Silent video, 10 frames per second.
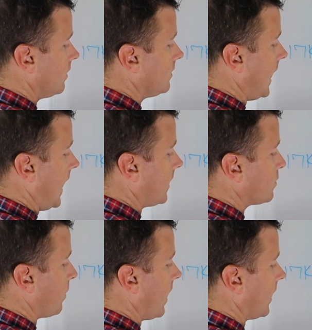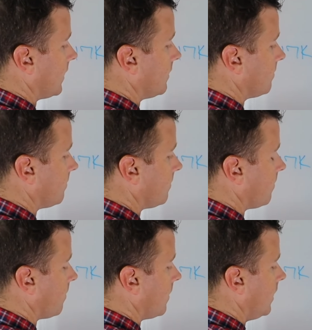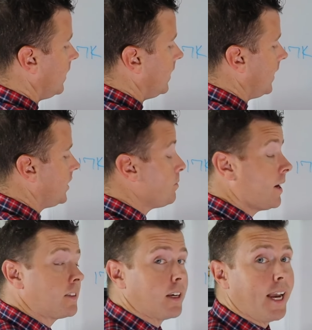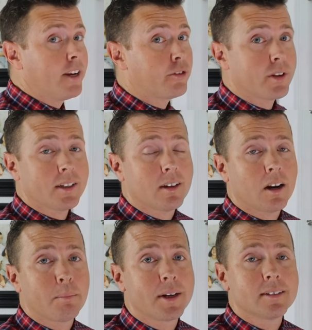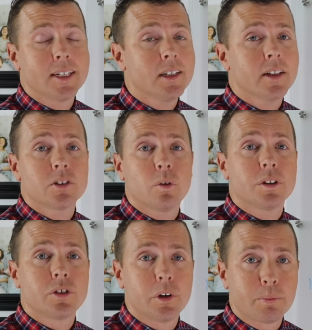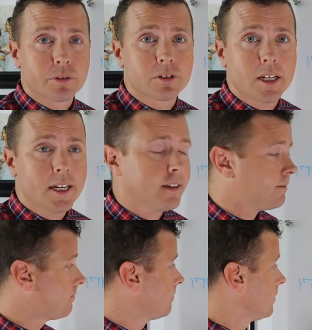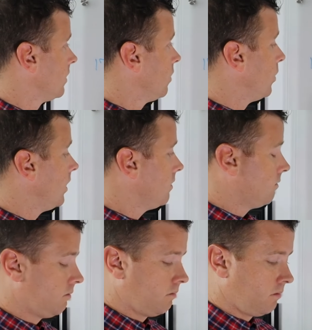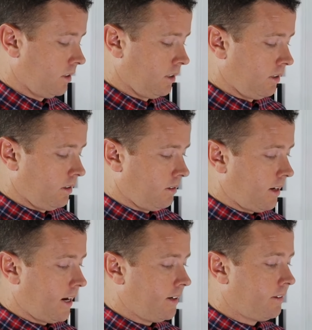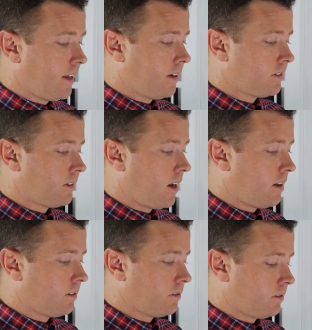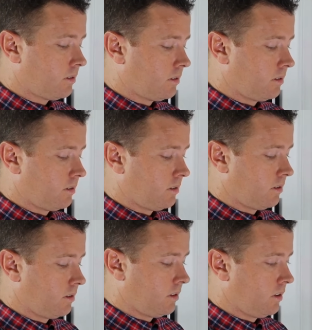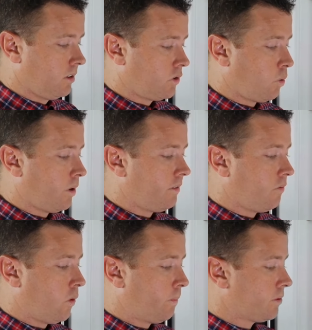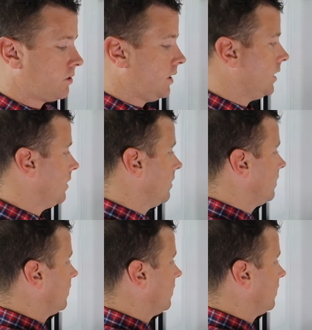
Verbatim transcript: tax bracket. And you might say, hey, Drew, that's not a big deal, that's only 2%. Well, $90,000, 24%,